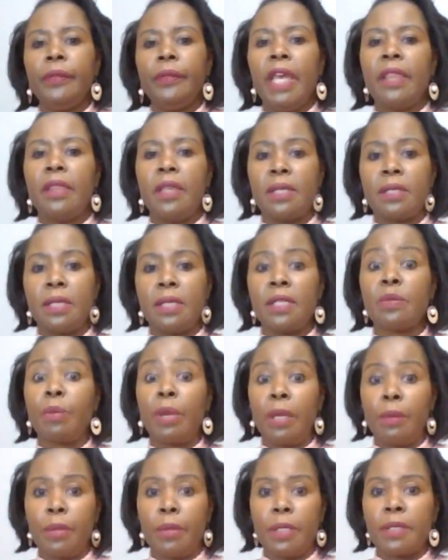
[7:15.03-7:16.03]
And this is
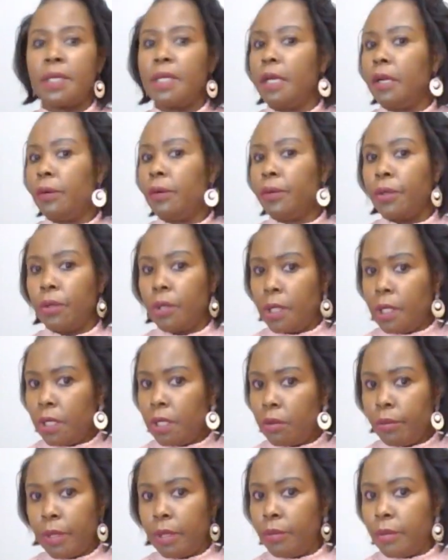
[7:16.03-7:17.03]
babies now, not
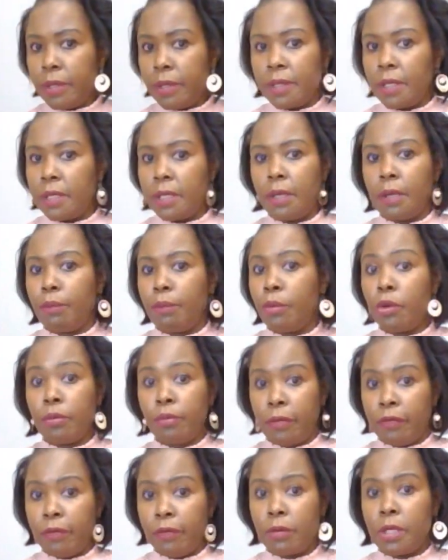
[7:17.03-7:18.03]
little babies that are born
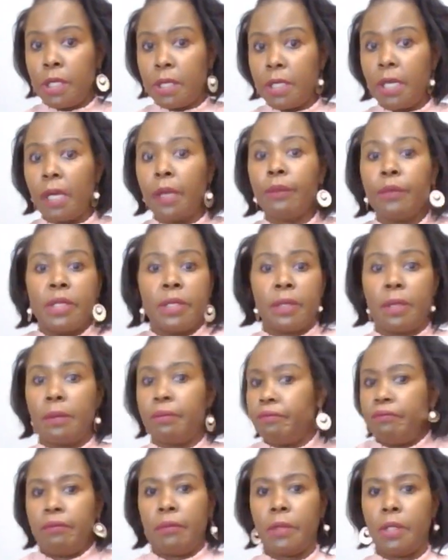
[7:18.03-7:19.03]
before their time. These are
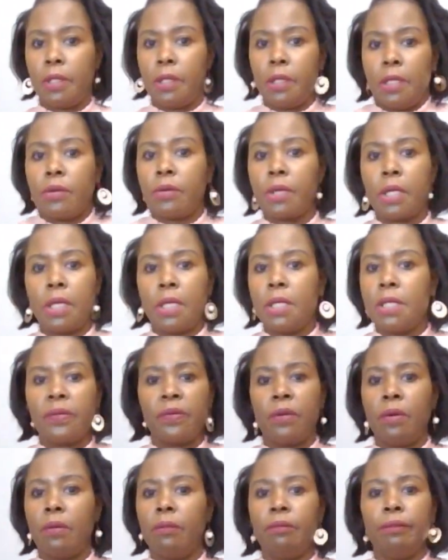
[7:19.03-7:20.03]
little kids
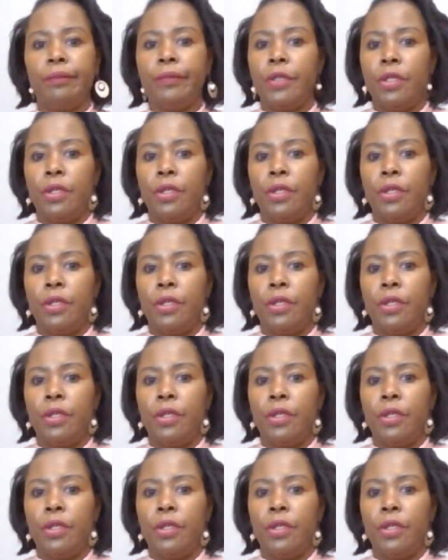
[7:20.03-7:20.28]
from